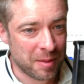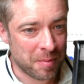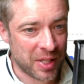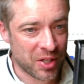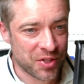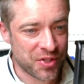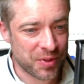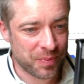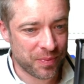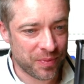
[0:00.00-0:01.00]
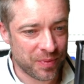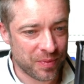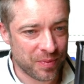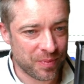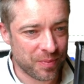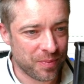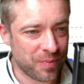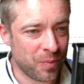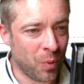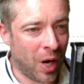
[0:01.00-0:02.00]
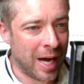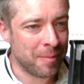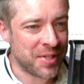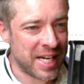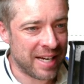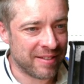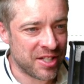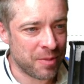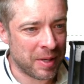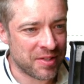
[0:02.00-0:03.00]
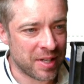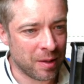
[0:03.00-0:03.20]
because what happened here is you might have said,